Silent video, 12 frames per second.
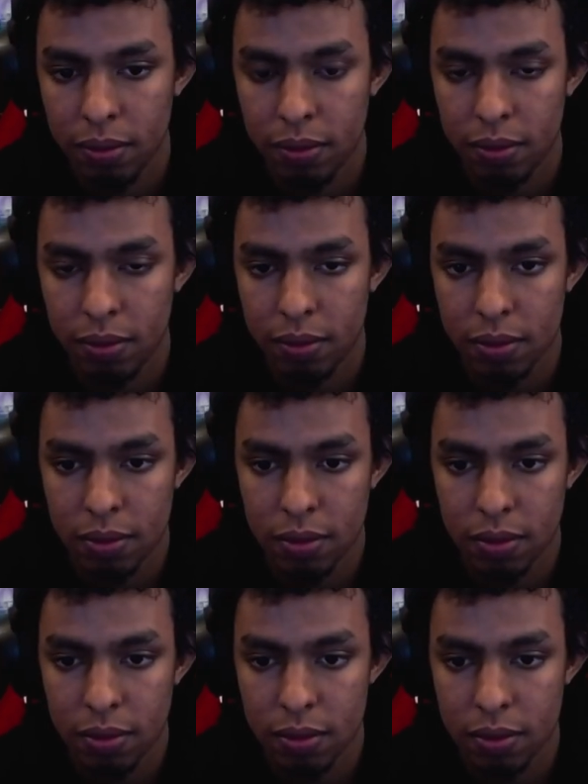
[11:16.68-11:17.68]

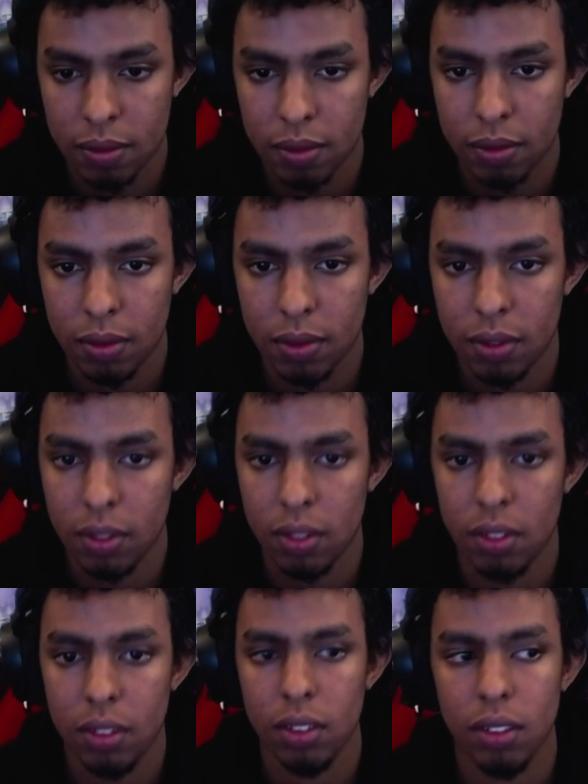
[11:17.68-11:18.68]

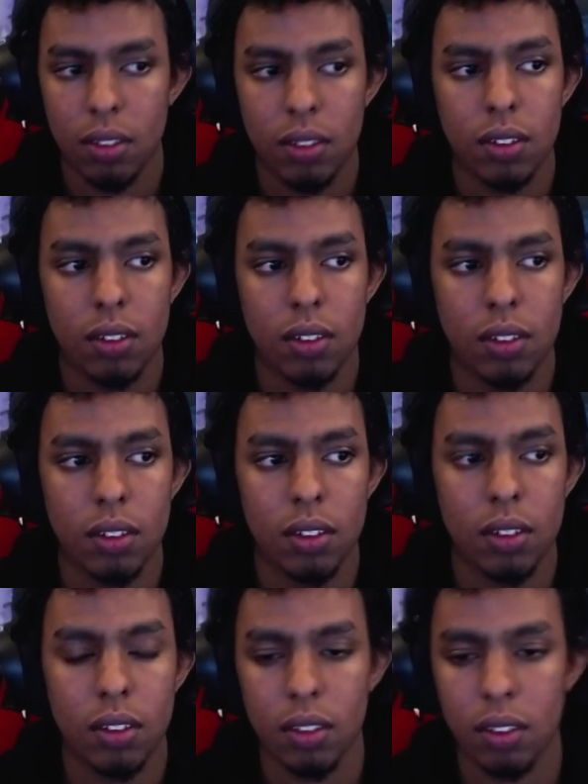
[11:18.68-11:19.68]

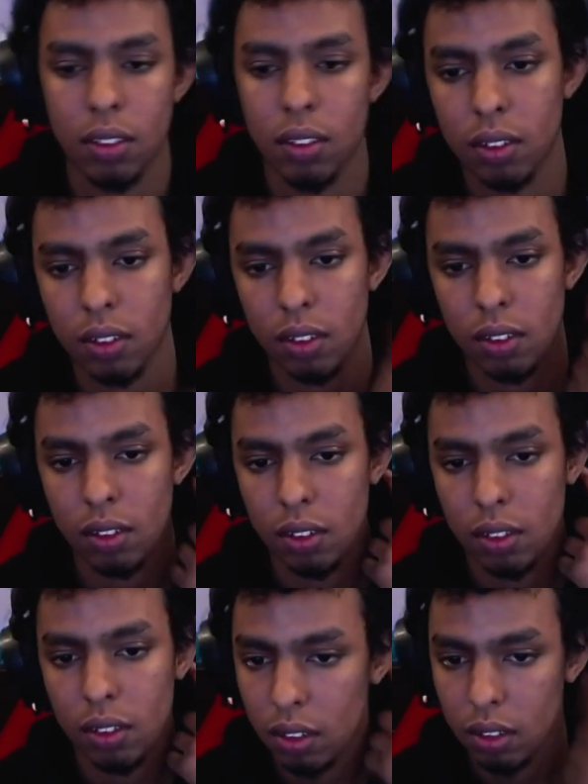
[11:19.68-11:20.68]

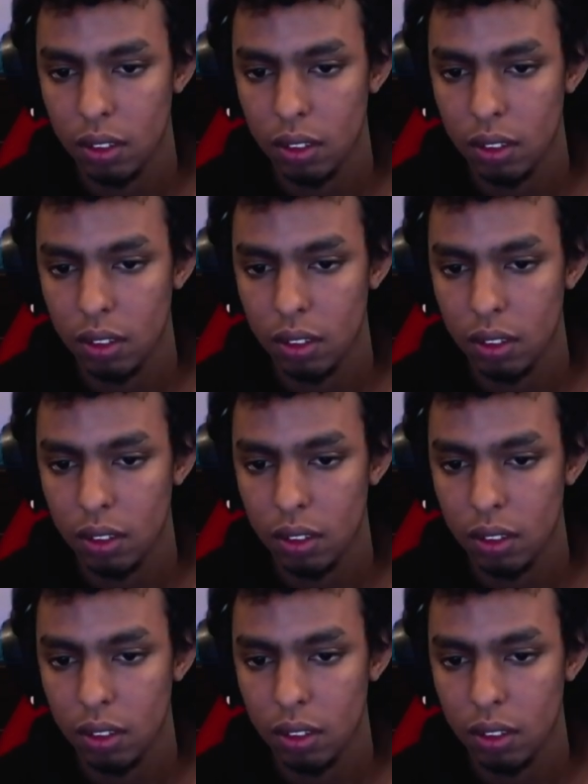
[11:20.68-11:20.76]
(no one is talking)